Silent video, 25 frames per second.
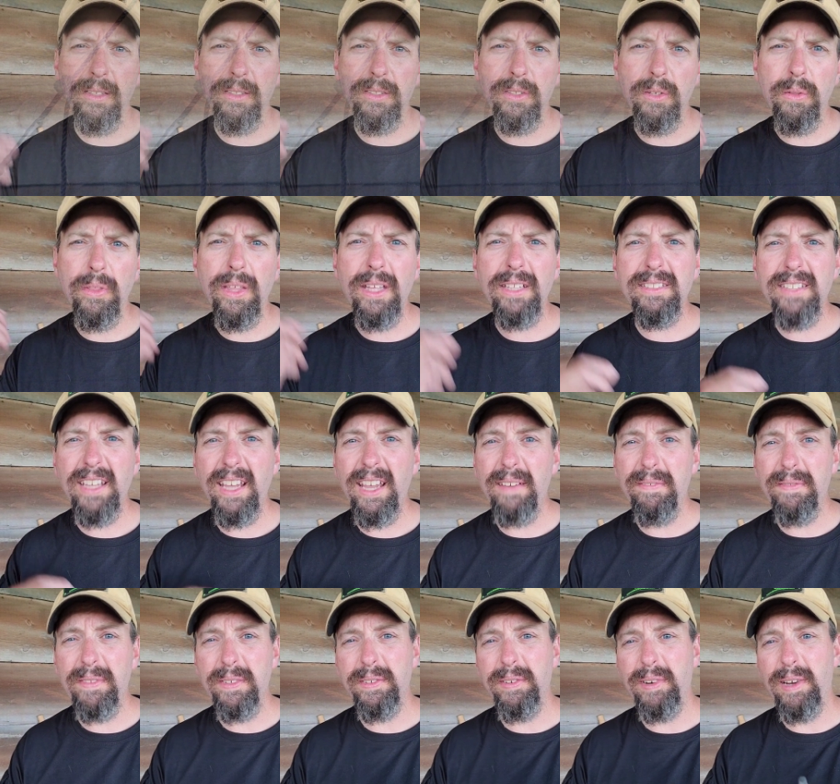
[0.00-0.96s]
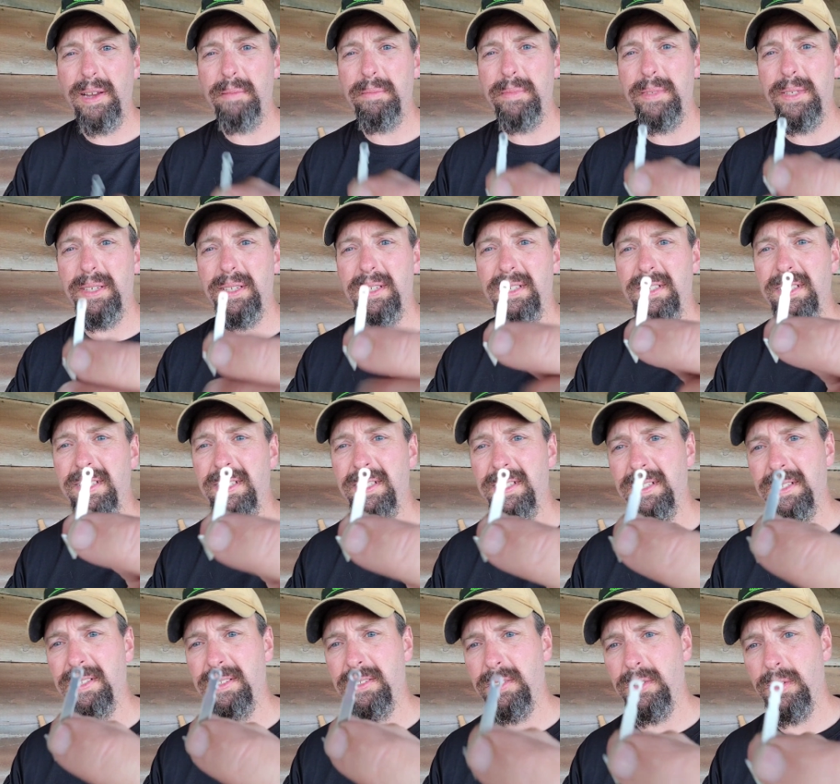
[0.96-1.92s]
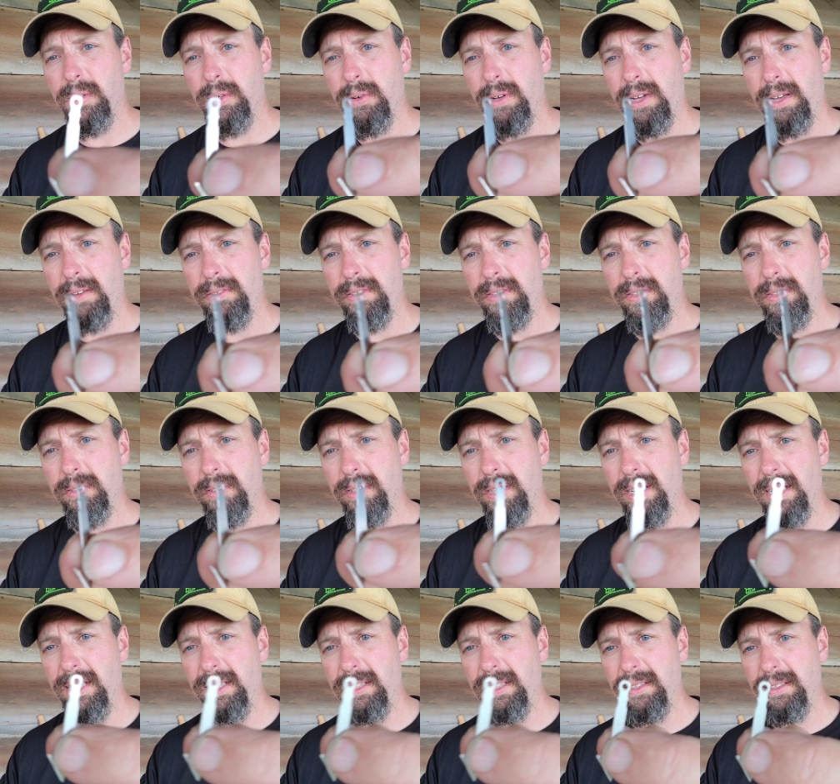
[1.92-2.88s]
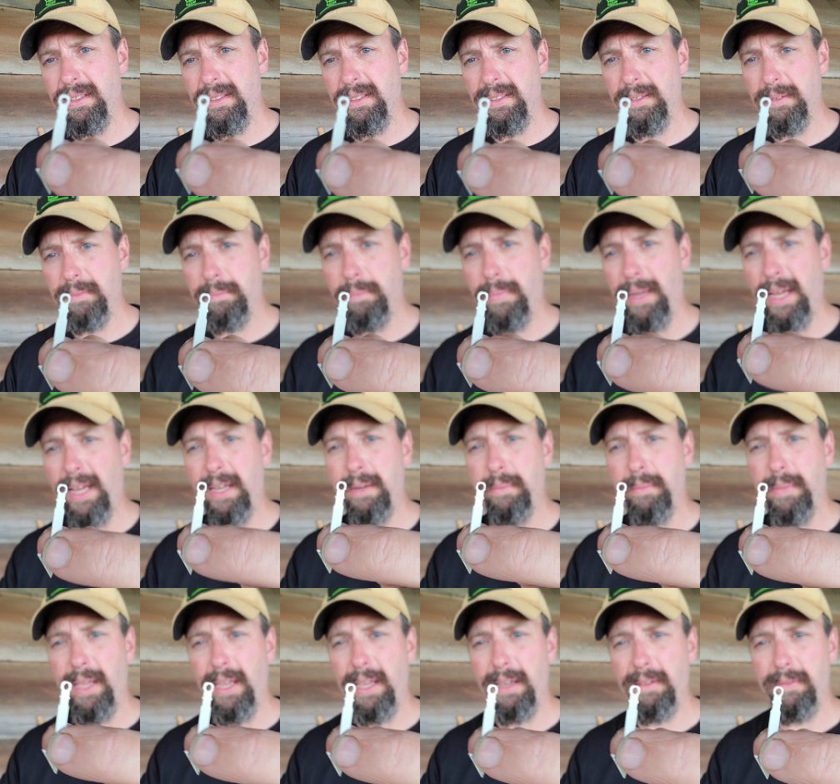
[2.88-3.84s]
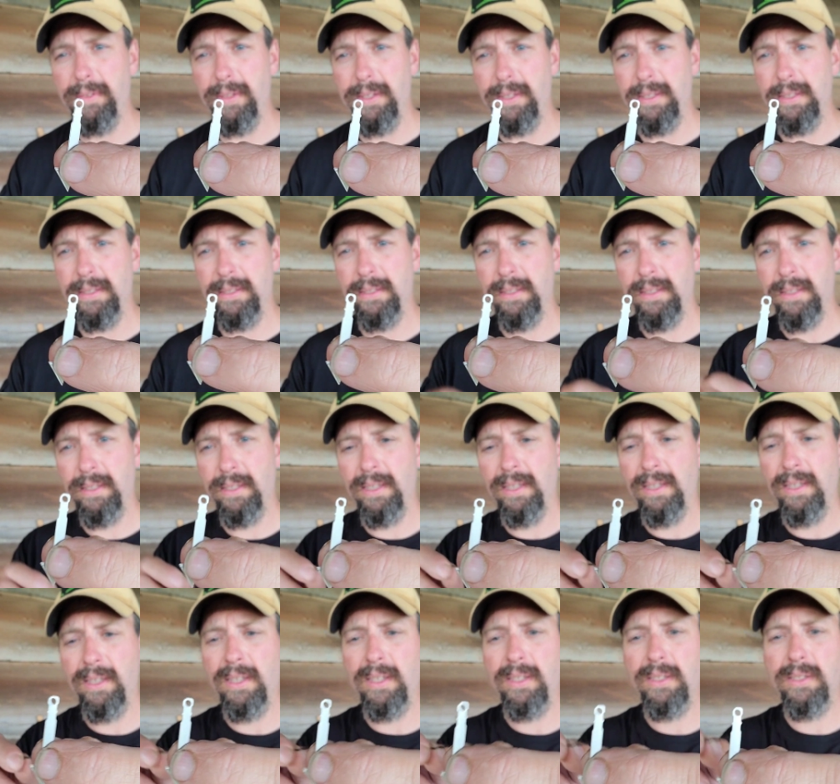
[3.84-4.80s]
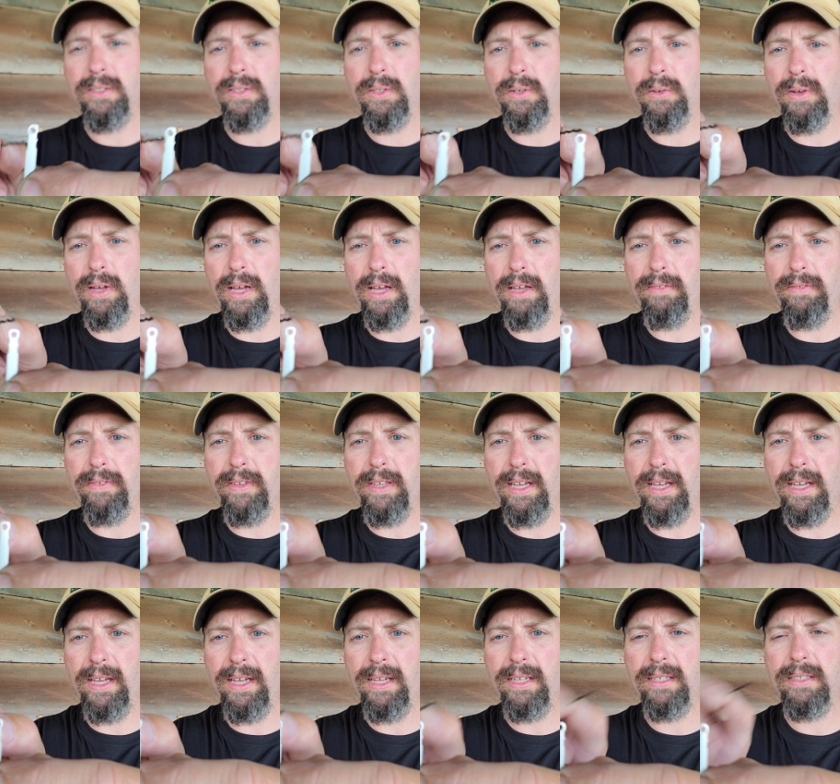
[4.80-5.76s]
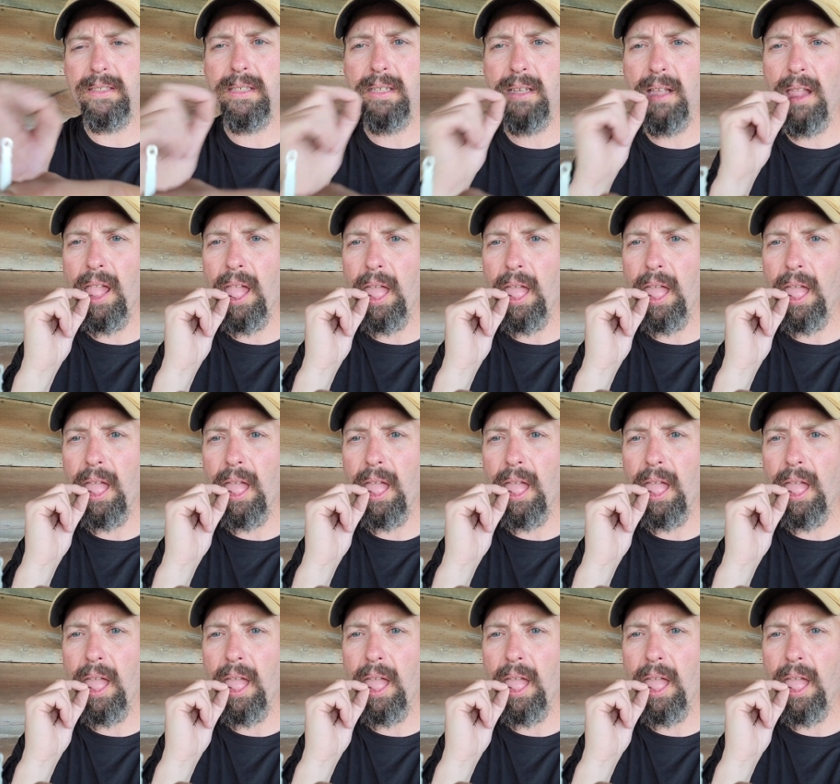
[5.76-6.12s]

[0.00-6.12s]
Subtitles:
So that's half the trap done. So I've still got the bottom half of this. So I've got